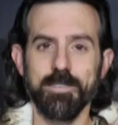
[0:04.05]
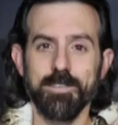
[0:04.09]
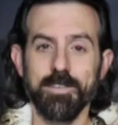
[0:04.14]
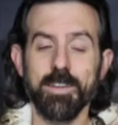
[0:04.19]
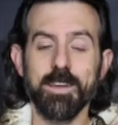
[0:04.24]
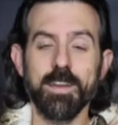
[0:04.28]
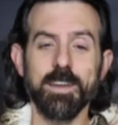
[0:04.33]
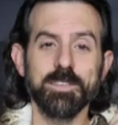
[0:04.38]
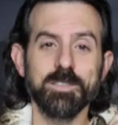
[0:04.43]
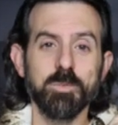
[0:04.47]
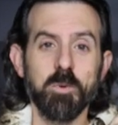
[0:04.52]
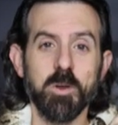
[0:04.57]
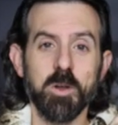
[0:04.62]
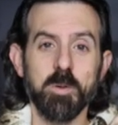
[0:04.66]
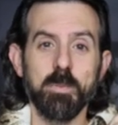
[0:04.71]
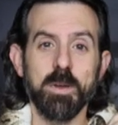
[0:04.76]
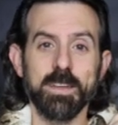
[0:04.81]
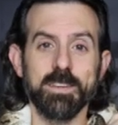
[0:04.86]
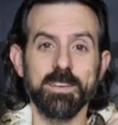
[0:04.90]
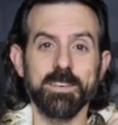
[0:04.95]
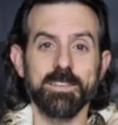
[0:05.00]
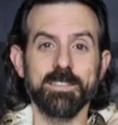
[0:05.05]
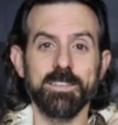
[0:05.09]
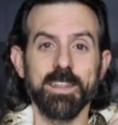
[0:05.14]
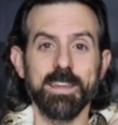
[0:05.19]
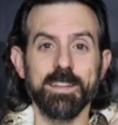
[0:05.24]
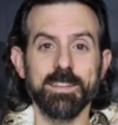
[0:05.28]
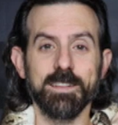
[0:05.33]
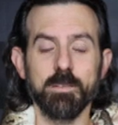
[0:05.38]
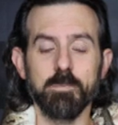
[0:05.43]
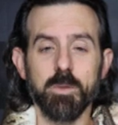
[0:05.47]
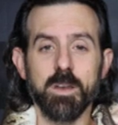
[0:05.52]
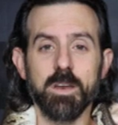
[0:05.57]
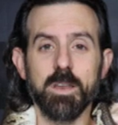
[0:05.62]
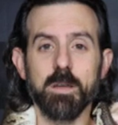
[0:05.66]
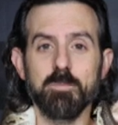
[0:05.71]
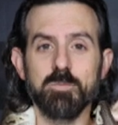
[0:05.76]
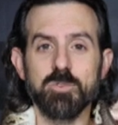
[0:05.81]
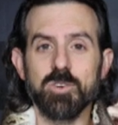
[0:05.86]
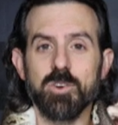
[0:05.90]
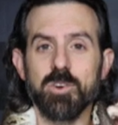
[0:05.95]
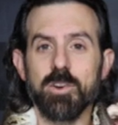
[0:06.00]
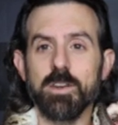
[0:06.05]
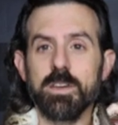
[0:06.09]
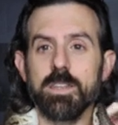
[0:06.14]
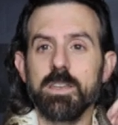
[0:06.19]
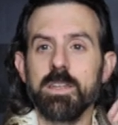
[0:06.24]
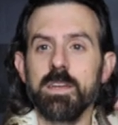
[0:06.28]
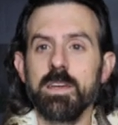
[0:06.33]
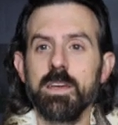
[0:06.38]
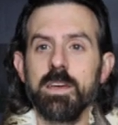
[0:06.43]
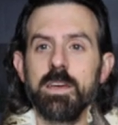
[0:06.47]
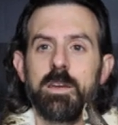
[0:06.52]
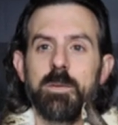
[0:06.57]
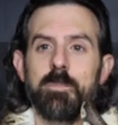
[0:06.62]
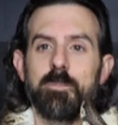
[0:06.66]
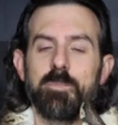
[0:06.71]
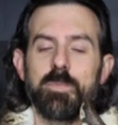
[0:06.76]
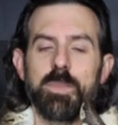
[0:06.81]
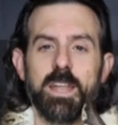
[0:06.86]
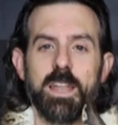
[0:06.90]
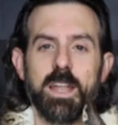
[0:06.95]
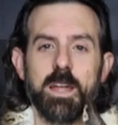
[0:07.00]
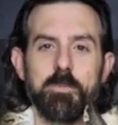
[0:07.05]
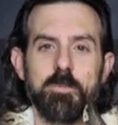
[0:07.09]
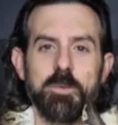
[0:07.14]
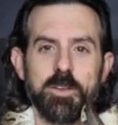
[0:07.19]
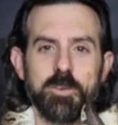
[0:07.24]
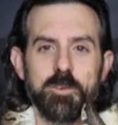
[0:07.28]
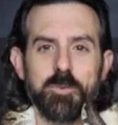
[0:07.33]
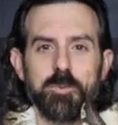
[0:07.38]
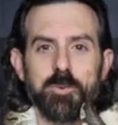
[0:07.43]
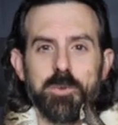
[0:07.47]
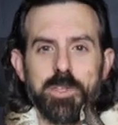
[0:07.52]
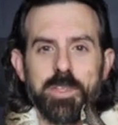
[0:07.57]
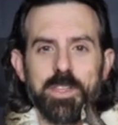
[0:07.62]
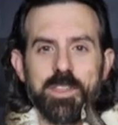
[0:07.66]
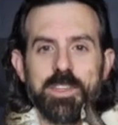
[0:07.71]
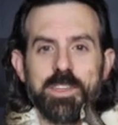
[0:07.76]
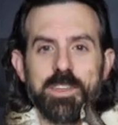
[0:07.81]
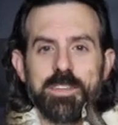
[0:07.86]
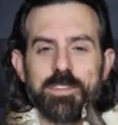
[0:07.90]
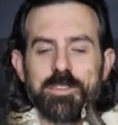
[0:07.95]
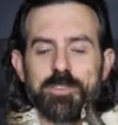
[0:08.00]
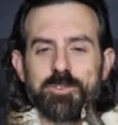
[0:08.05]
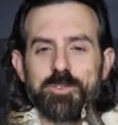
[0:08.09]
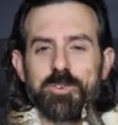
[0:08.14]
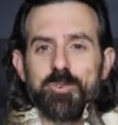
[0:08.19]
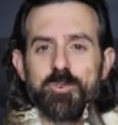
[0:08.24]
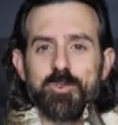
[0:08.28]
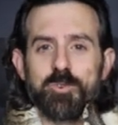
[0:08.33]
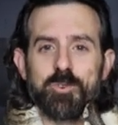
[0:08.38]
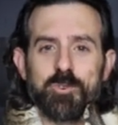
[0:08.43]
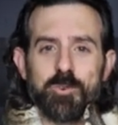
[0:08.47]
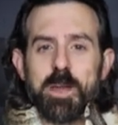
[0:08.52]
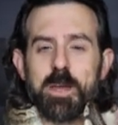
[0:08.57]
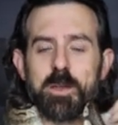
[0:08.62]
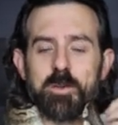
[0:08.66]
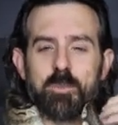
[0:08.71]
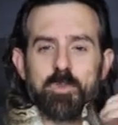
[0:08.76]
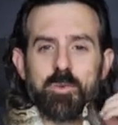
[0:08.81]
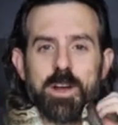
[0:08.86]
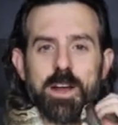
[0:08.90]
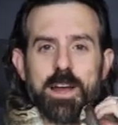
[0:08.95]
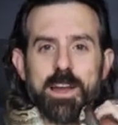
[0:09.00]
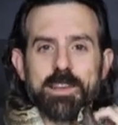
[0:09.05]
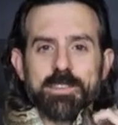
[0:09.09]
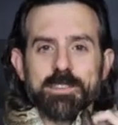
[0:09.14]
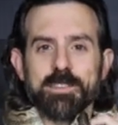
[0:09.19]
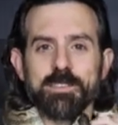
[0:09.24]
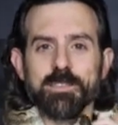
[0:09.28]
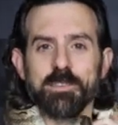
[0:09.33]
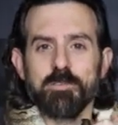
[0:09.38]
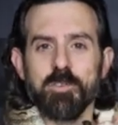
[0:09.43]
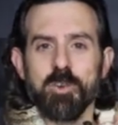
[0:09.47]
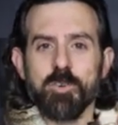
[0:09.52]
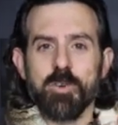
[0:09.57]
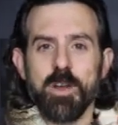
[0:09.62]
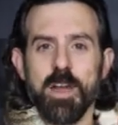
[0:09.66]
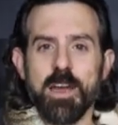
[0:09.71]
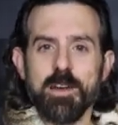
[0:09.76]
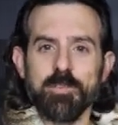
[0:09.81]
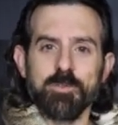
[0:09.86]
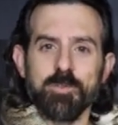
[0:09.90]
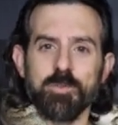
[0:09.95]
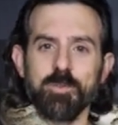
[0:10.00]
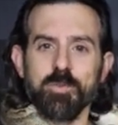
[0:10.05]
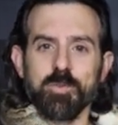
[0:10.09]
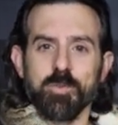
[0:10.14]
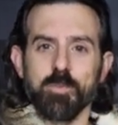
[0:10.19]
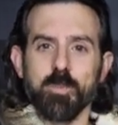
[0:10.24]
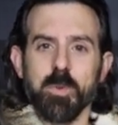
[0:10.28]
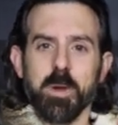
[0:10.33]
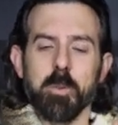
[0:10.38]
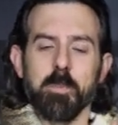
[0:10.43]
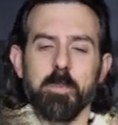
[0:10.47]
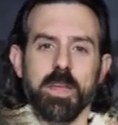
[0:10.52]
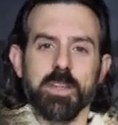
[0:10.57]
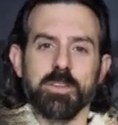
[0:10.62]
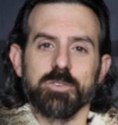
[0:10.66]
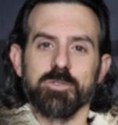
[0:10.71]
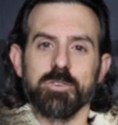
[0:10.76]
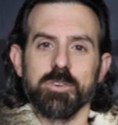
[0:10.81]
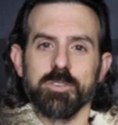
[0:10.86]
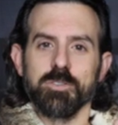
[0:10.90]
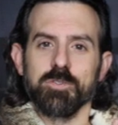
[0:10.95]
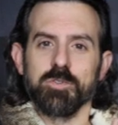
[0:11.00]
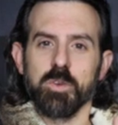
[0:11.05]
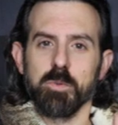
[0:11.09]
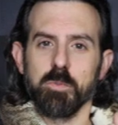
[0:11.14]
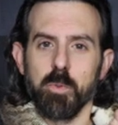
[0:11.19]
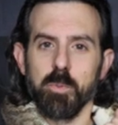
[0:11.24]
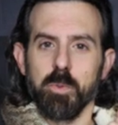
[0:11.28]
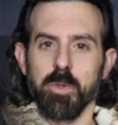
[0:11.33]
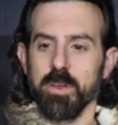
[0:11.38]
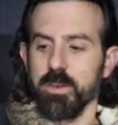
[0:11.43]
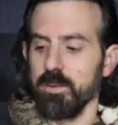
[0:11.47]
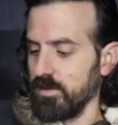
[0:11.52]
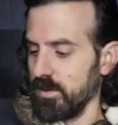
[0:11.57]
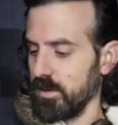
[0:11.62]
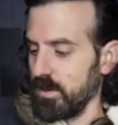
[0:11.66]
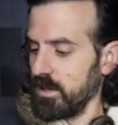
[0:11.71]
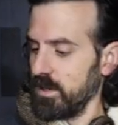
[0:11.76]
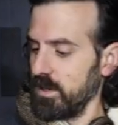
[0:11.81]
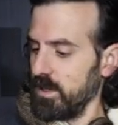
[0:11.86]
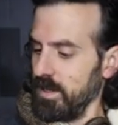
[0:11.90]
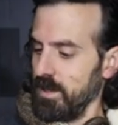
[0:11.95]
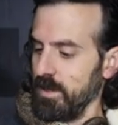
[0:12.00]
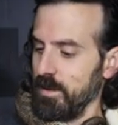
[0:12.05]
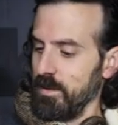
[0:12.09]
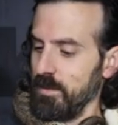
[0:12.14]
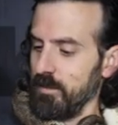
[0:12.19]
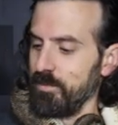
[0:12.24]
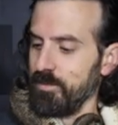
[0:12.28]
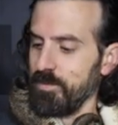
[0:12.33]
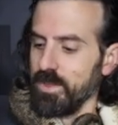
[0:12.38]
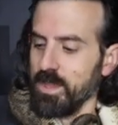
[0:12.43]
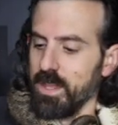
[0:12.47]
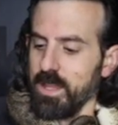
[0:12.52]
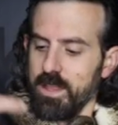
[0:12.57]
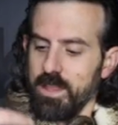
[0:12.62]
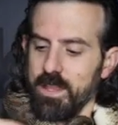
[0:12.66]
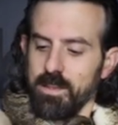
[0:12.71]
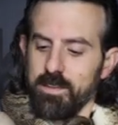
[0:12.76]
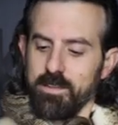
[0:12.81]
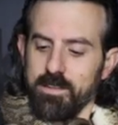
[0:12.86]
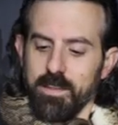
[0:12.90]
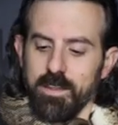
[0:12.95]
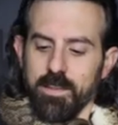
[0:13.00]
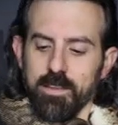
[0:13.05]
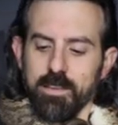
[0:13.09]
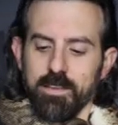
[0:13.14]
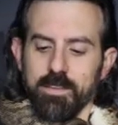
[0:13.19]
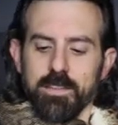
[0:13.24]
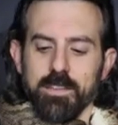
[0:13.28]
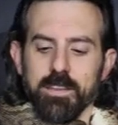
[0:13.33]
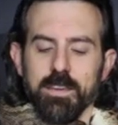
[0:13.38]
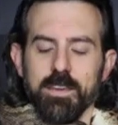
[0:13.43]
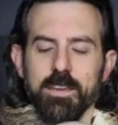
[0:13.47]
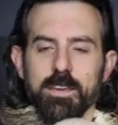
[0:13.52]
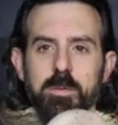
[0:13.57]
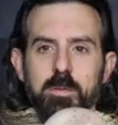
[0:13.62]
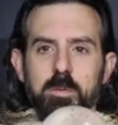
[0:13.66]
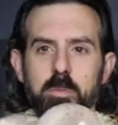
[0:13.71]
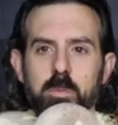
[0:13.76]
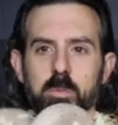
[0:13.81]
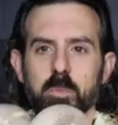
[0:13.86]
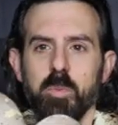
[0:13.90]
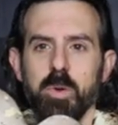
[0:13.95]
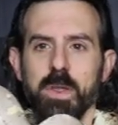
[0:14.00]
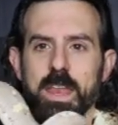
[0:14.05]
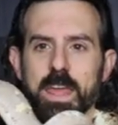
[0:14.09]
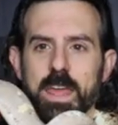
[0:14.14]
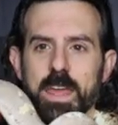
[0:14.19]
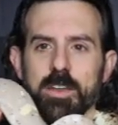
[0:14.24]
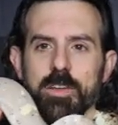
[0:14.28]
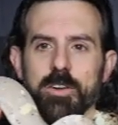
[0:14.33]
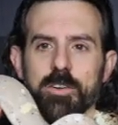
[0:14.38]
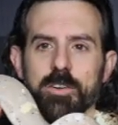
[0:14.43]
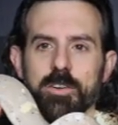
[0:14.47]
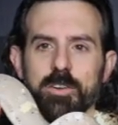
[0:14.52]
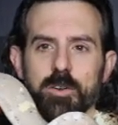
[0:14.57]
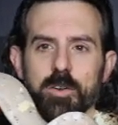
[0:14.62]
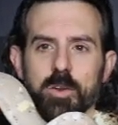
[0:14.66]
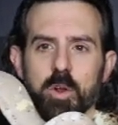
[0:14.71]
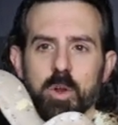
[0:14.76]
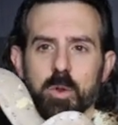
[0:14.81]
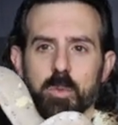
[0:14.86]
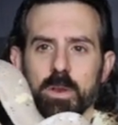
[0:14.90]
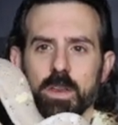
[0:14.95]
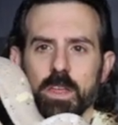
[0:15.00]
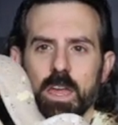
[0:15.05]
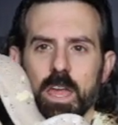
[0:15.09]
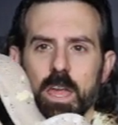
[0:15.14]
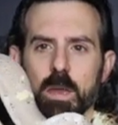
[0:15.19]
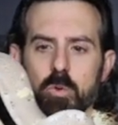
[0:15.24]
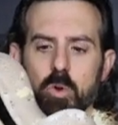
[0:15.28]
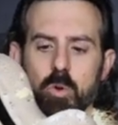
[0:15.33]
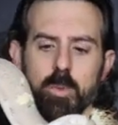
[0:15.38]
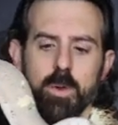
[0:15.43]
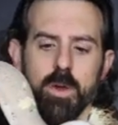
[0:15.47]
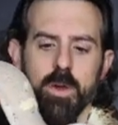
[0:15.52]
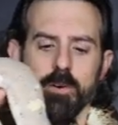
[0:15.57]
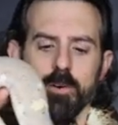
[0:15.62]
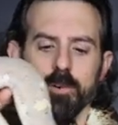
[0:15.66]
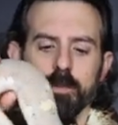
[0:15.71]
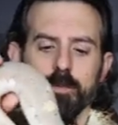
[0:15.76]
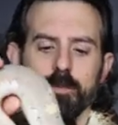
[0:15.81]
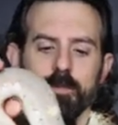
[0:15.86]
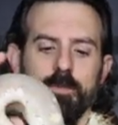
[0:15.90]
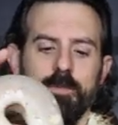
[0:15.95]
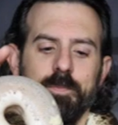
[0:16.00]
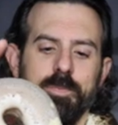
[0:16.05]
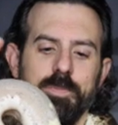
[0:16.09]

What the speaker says: Hey guys, welcome back to Snake Limited. I'm John, and I'm here with the two grand prizes of our raffle for my Patreon triple play event. This is the Banana Urban Camo male.